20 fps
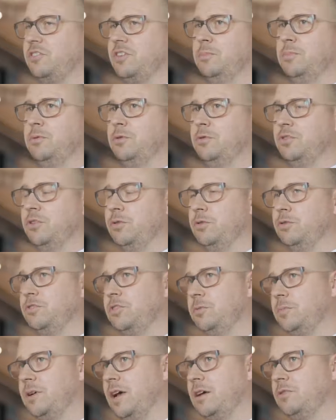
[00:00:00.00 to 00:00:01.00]
simple tools,
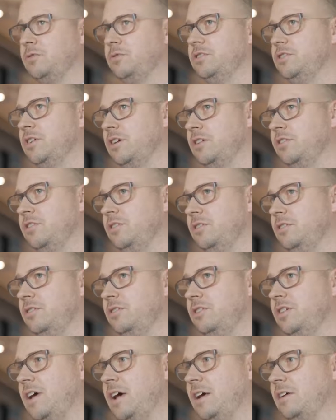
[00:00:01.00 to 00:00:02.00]
so being able to adjust
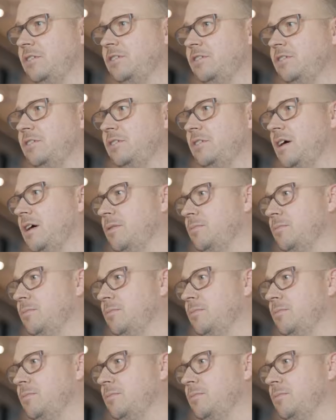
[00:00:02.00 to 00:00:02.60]
text,